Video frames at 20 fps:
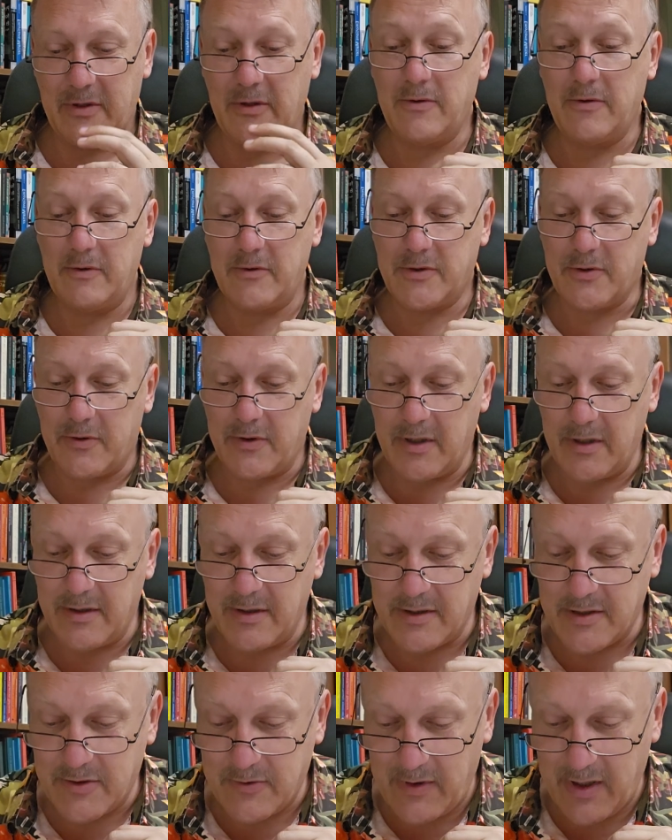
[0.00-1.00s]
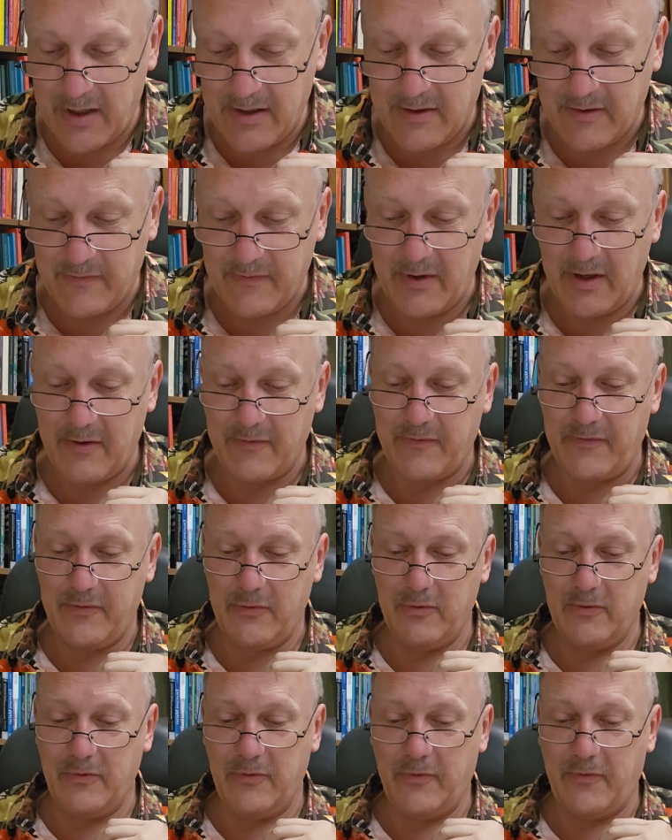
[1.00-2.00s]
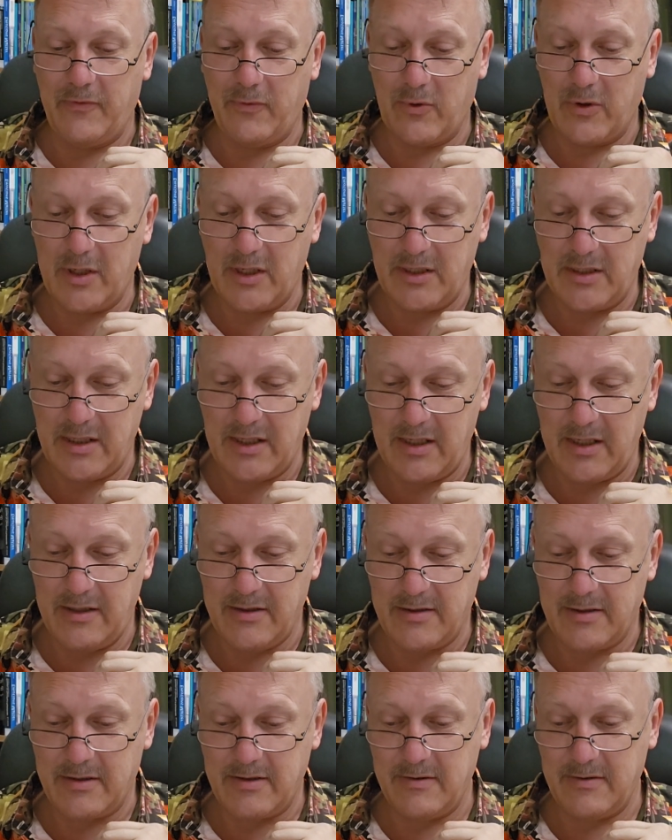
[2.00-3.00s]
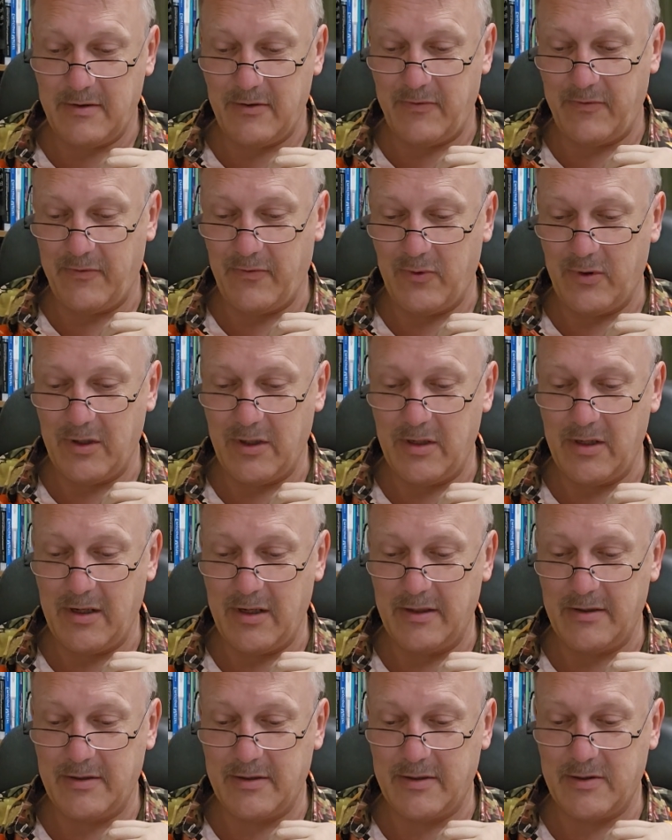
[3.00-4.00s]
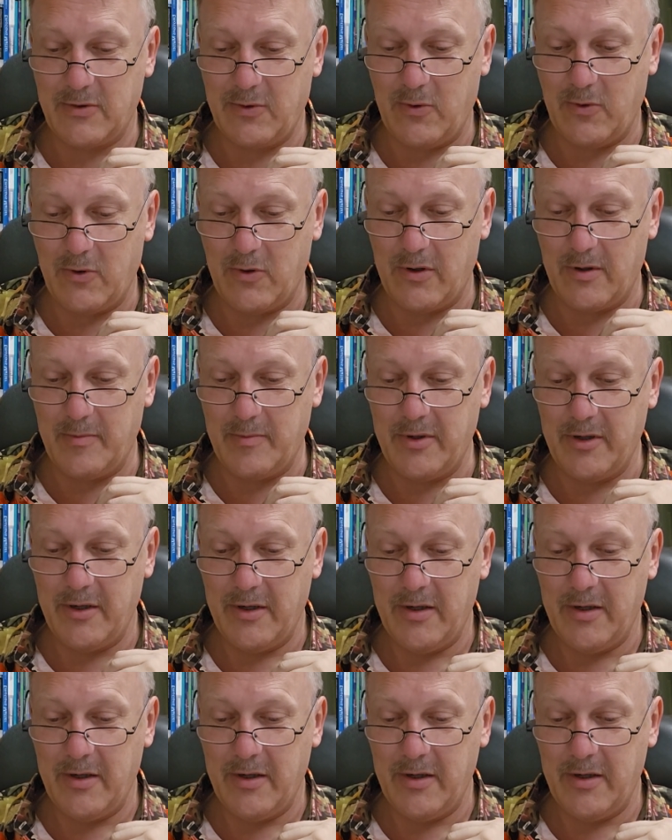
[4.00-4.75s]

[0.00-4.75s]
er, sorry, in the strength of that food 40 days and 40 nights to Horeb,